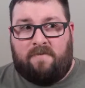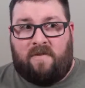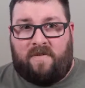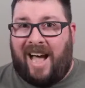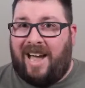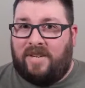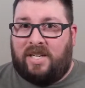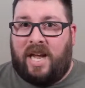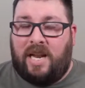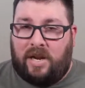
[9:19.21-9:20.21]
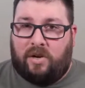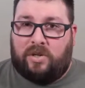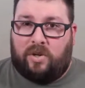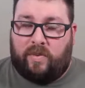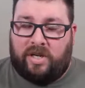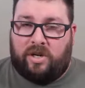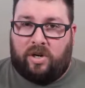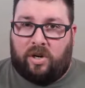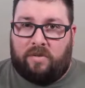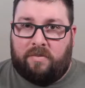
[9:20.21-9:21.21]
5 to 10 years to reach your
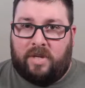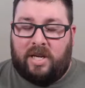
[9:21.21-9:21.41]
goal?